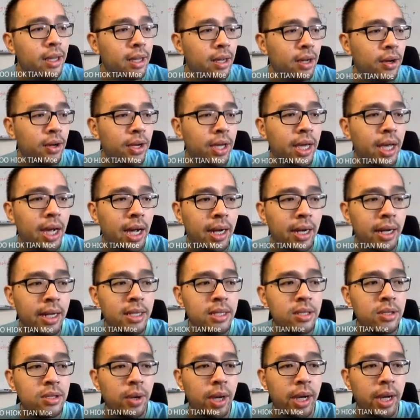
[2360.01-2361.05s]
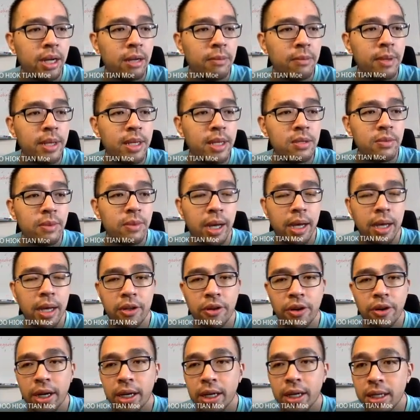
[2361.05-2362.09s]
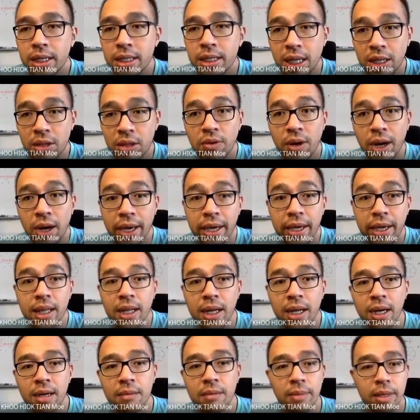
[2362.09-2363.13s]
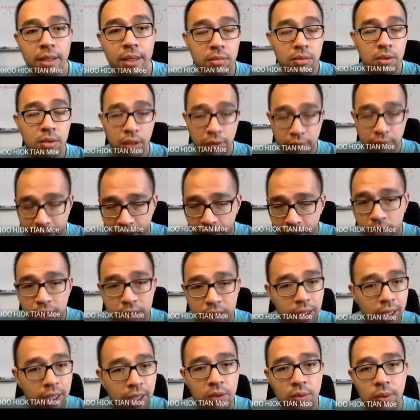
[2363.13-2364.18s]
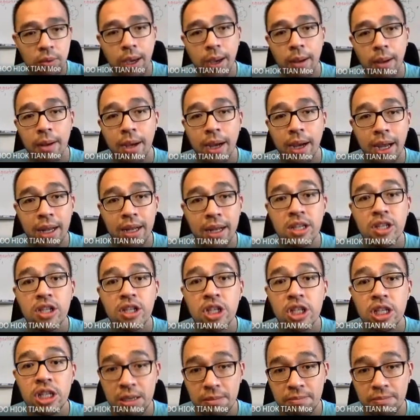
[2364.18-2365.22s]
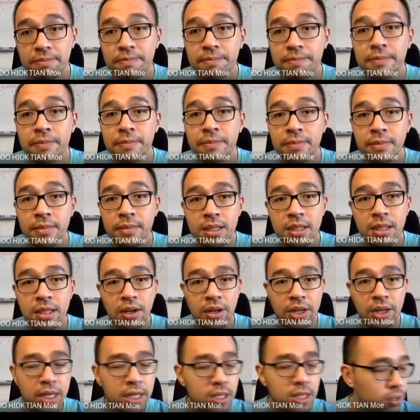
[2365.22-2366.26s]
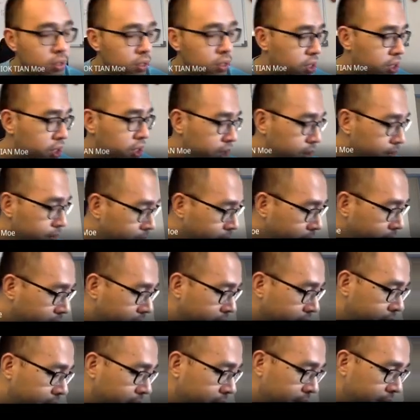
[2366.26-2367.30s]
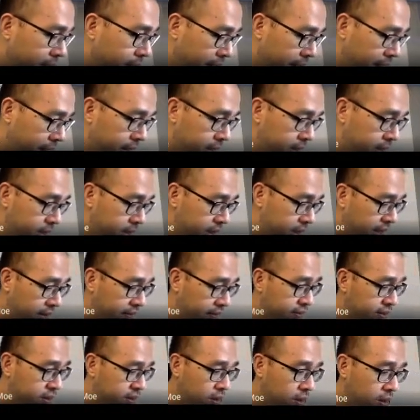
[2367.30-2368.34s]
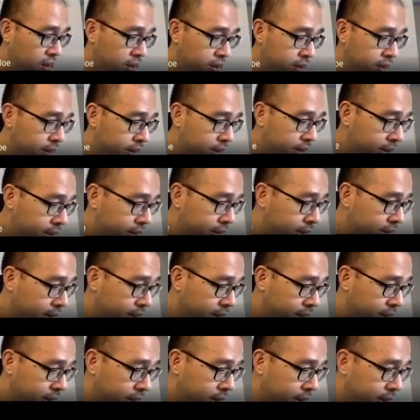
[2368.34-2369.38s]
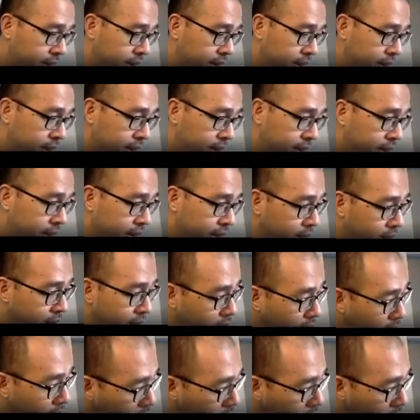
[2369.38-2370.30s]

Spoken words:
Okay, unless you're at a place where diorang kena catu air lah, but you can find water anywhere, and it's cheap. Okay, so it's cheaper and it saves cost. Yeah.